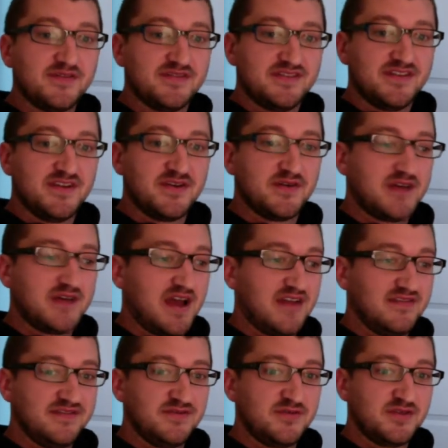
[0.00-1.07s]

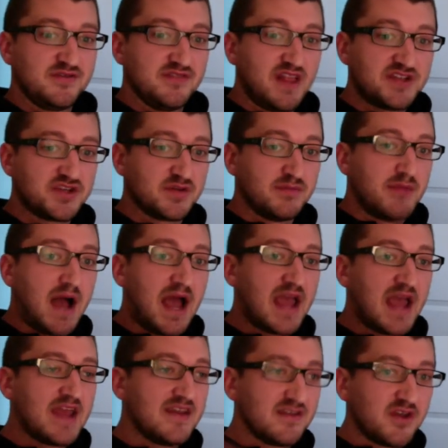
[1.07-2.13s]
You can let your
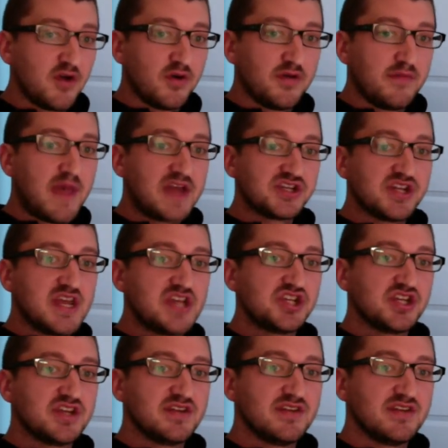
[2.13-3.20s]
mind go
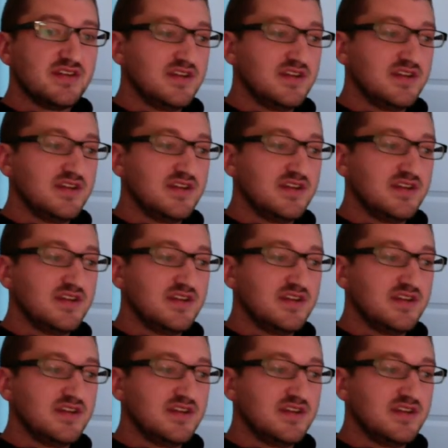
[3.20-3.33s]
imagination.